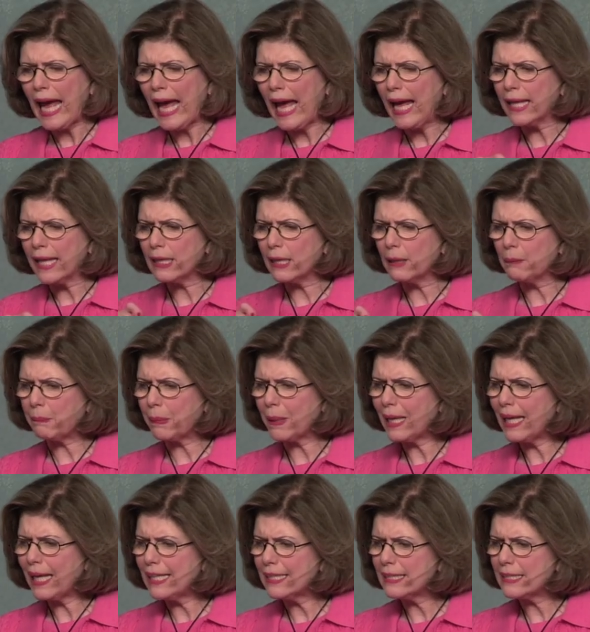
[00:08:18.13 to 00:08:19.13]
at the
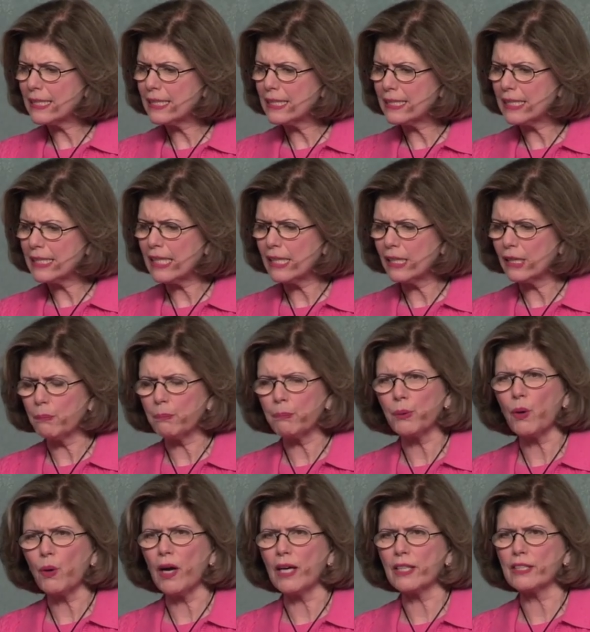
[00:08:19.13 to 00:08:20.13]
places in the
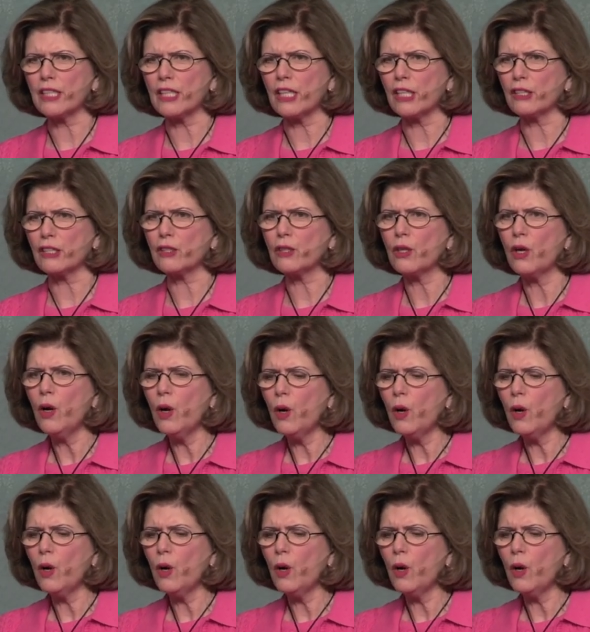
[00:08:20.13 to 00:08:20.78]
process